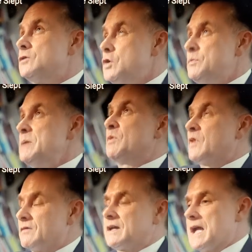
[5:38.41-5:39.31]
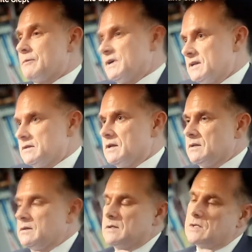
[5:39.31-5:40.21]
two people for every camera
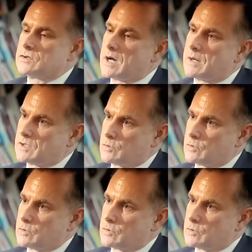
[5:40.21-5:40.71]
in China by